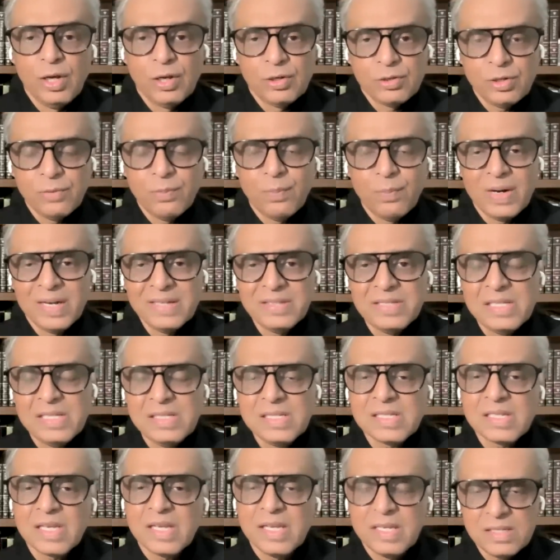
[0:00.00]
So
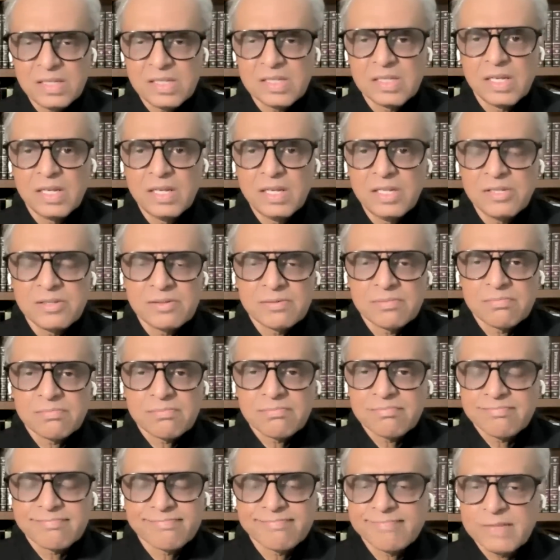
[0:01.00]
Brazil's case is,
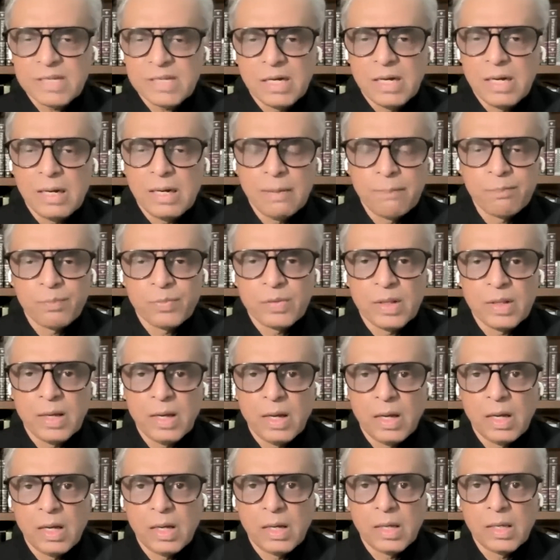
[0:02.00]

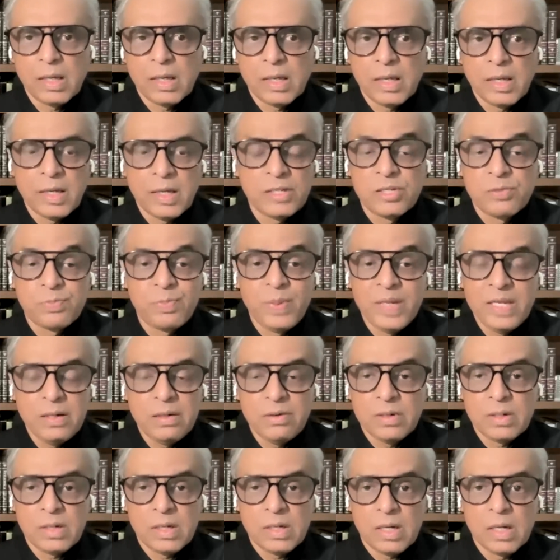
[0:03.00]
it's
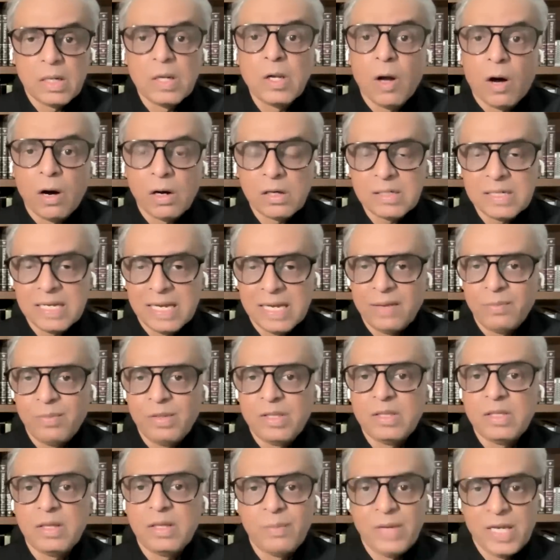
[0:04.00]
been a long time
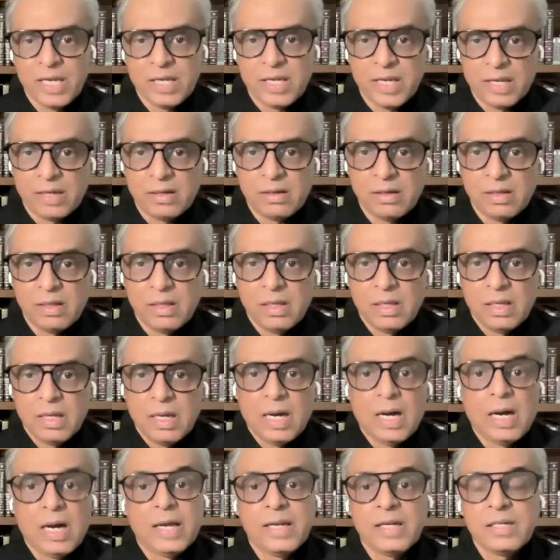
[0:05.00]
in the making.
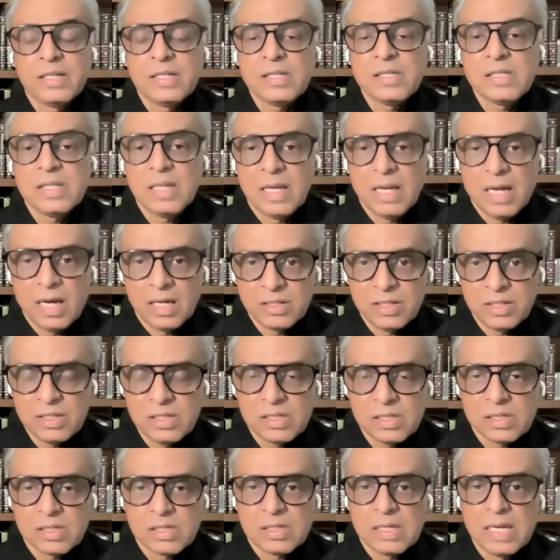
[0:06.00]
It is the
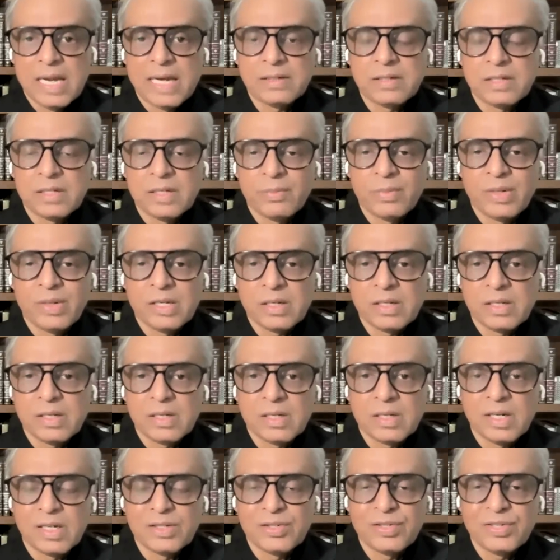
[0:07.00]
largest Latin American
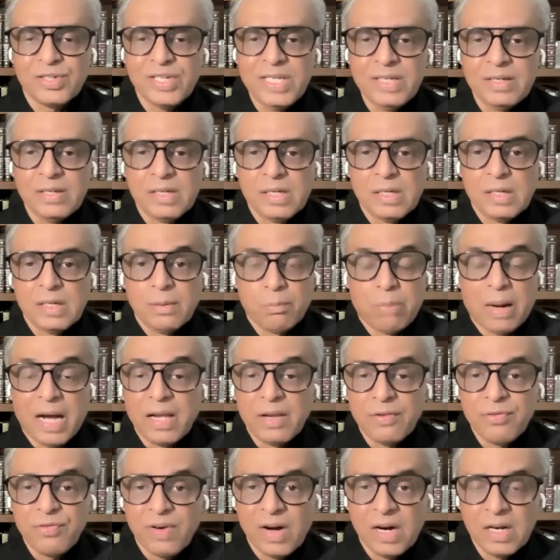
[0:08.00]
country
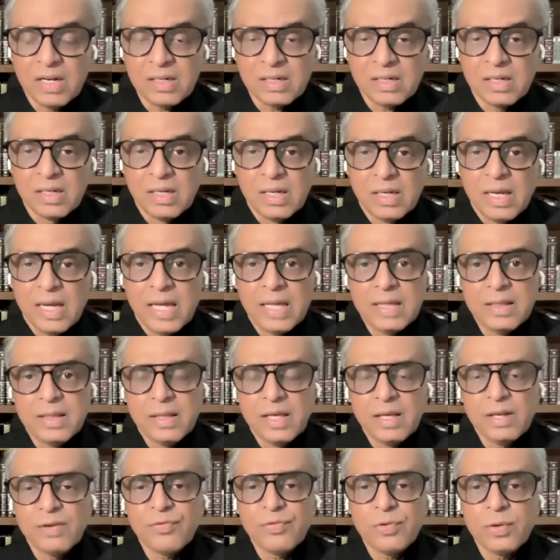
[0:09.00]
by far. And
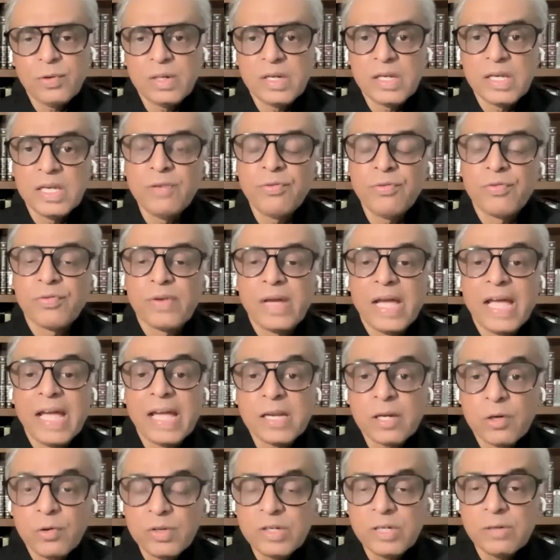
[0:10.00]
therefore, if
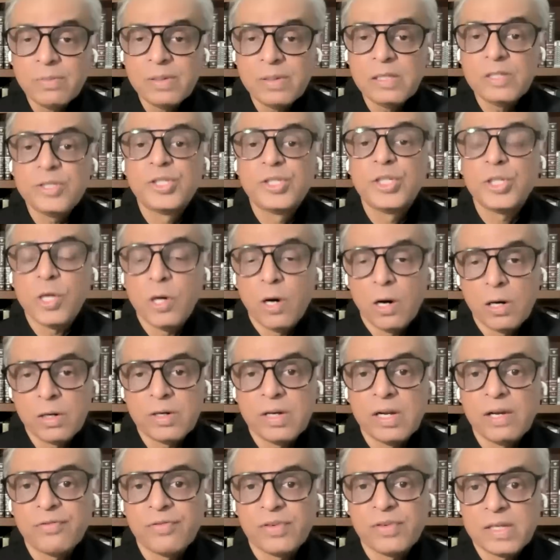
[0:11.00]
equitable
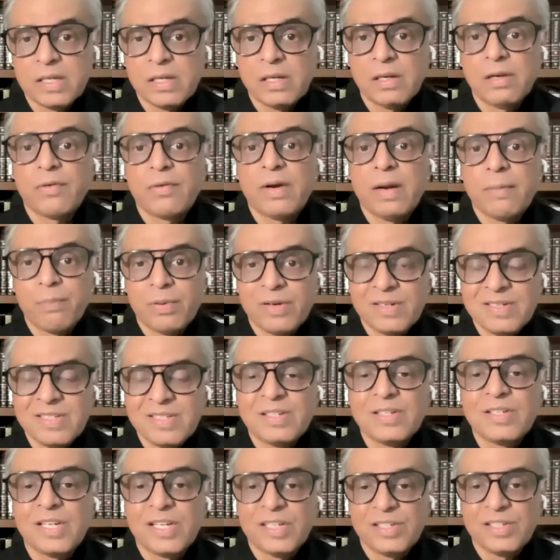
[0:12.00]
geographical
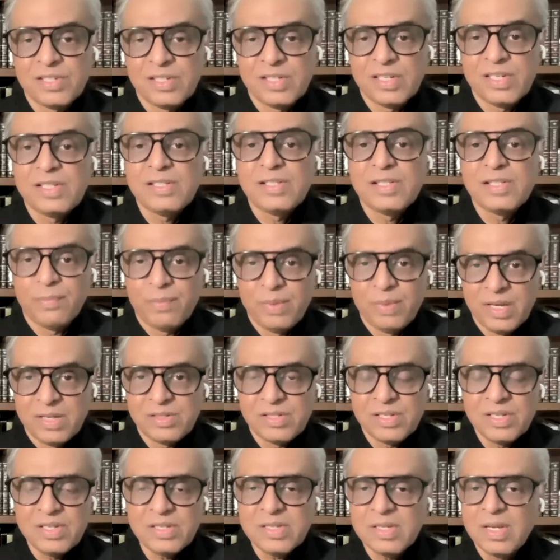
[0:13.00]
representation is the
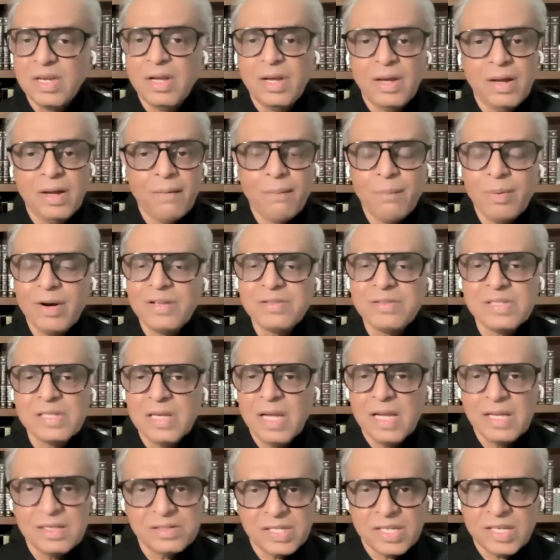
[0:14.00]
basis, Brazil
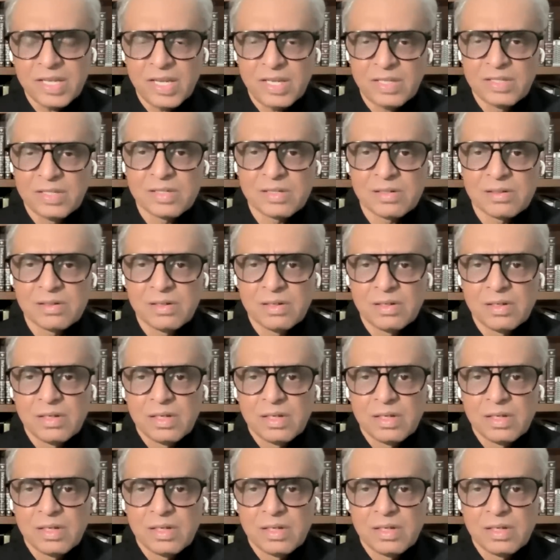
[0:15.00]
has a case.